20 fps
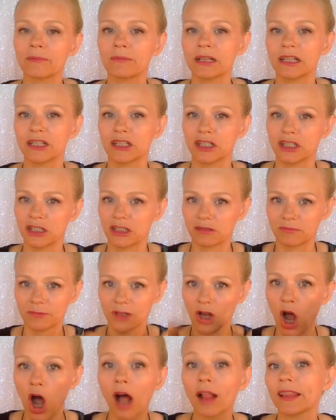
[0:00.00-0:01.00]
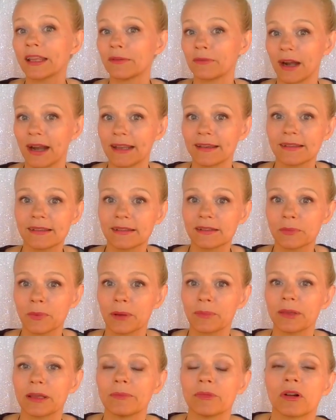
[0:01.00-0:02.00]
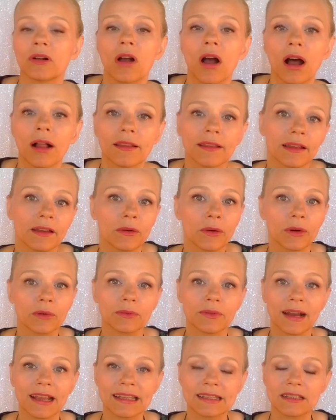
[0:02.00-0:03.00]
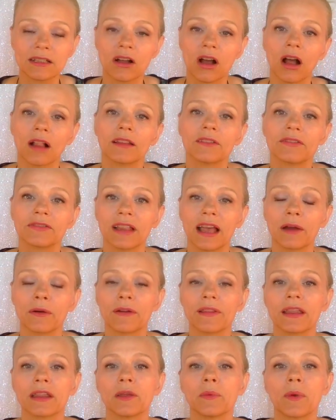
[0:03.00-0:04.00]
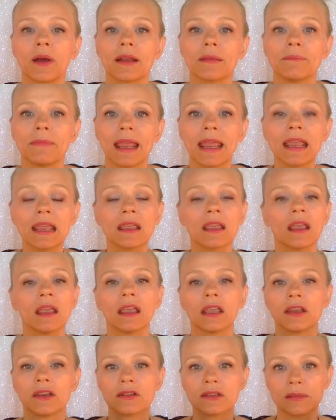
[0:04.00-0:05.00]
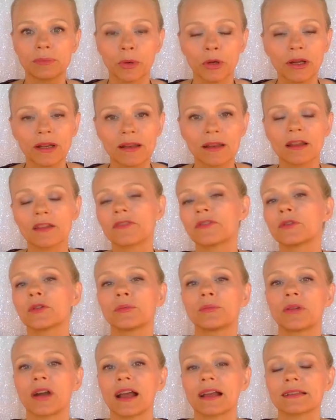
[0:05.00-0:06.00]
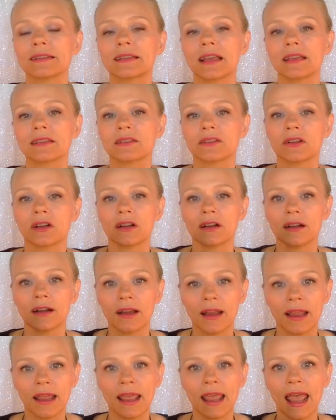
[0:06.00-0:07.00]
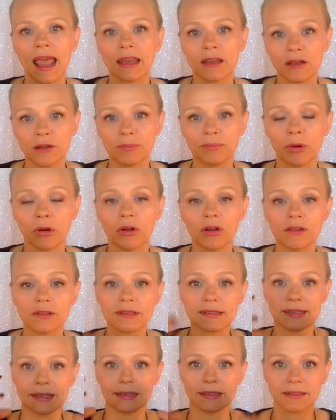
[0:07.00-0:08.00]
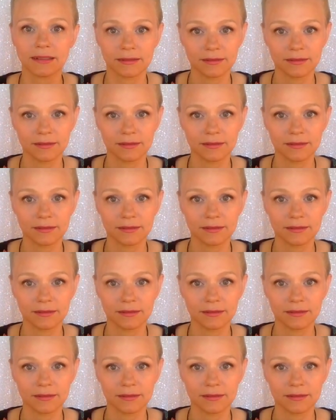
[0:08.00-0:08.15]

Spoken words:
much cauli rice is what people call it, or riced cauliflower that you want to make, you just put it in a food processor and you pulse it.